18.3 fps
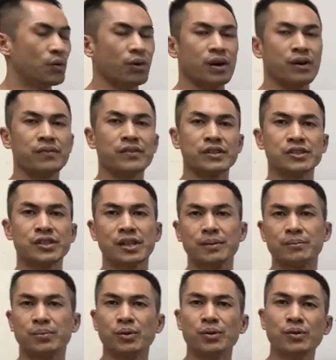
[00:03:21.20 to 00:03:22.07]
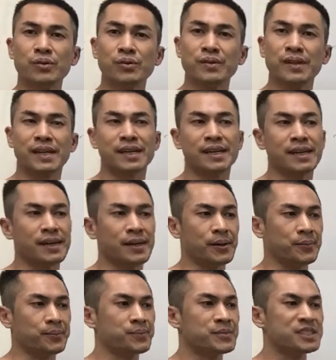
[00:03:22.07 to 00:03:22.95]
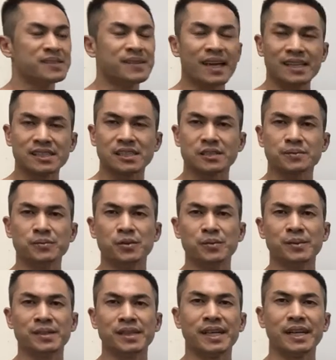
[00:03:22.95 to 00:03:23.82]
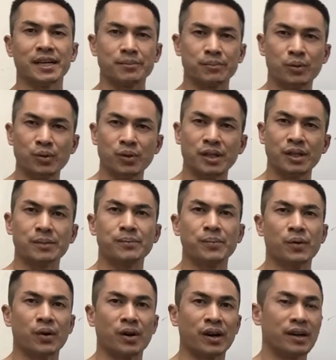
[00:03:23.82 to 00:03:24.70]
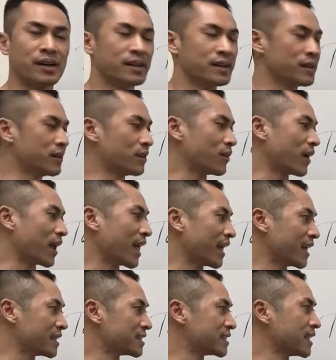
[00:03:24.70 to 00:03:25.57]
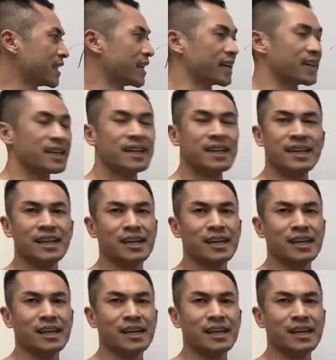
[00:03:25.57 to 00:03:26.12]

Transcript: or if you're trying to improve like a gymnastics movement like a pull-up or handstand,